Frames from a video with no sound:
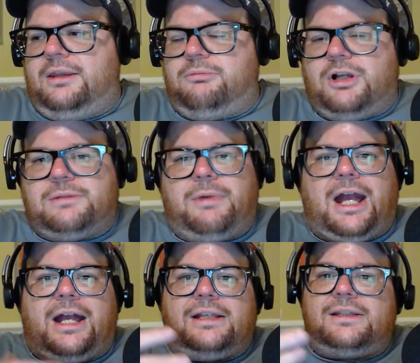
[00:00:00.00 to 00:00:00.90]
press
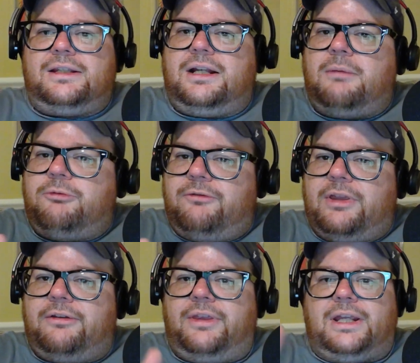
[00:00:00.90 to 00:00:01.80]
pass, a couple of
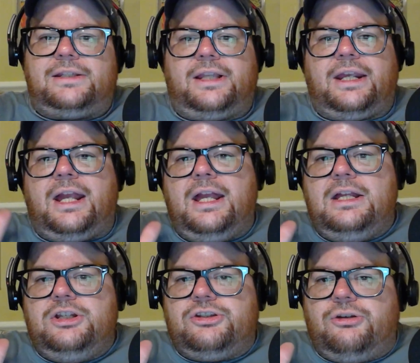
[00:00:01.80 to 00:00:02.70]
other things
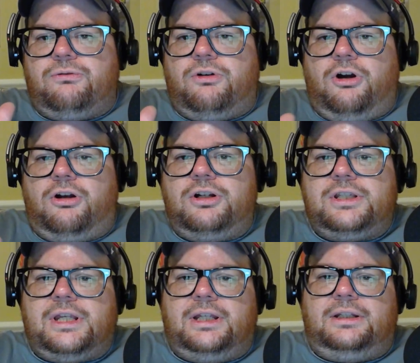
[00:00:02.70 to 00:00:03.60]
so
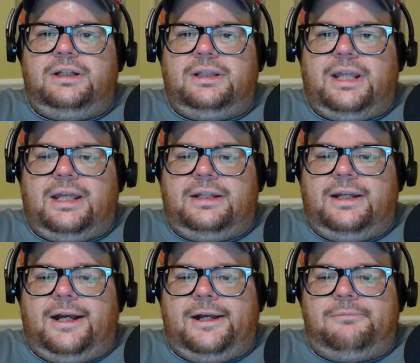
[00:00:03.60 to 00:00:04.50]
cards that
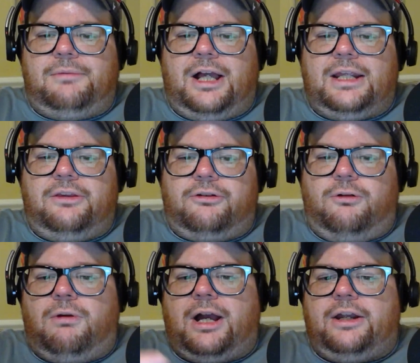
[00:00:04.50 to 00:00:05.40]
I either
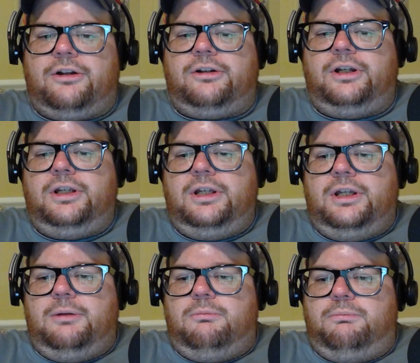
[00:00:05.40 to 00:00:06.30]
acquired
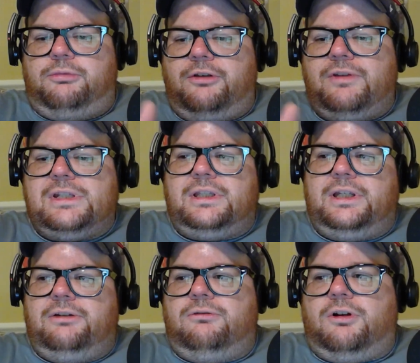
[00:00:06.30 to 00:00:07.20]

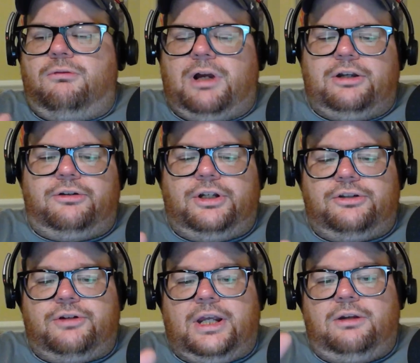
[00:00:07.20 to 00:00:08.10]
previously or acquired during a
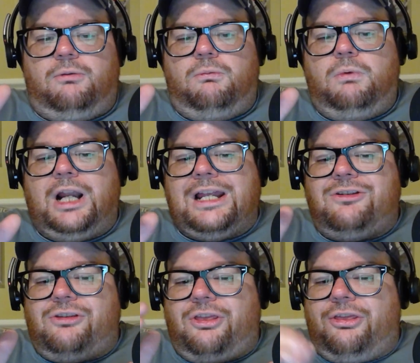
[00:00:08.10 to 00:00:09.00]
trade. What
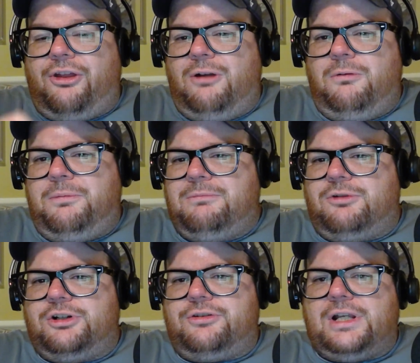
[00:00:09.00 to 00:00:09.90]
I thought would be
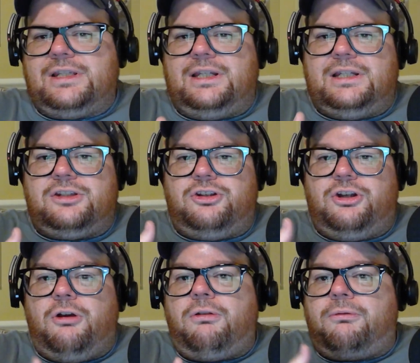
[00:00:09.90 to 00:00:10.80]
more interesting is
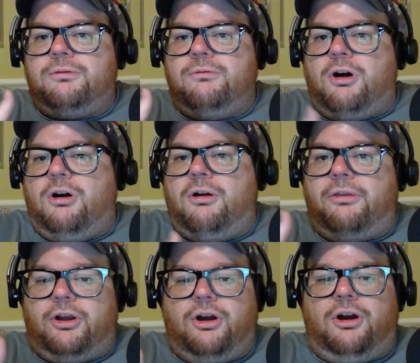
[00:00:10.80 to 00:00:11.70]
go through all
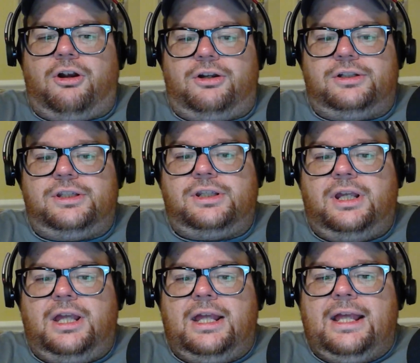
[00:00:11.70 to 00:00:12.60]
the cards
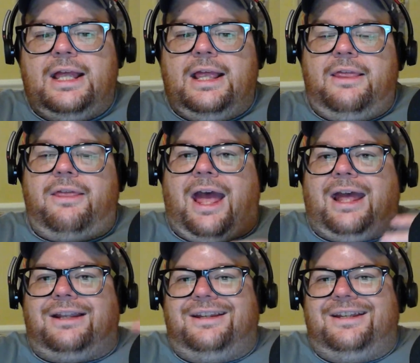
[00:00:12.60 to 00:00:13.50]

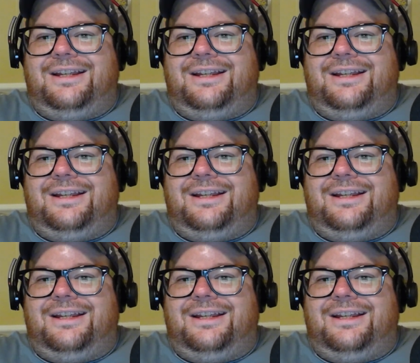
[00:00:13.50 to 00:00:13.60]
that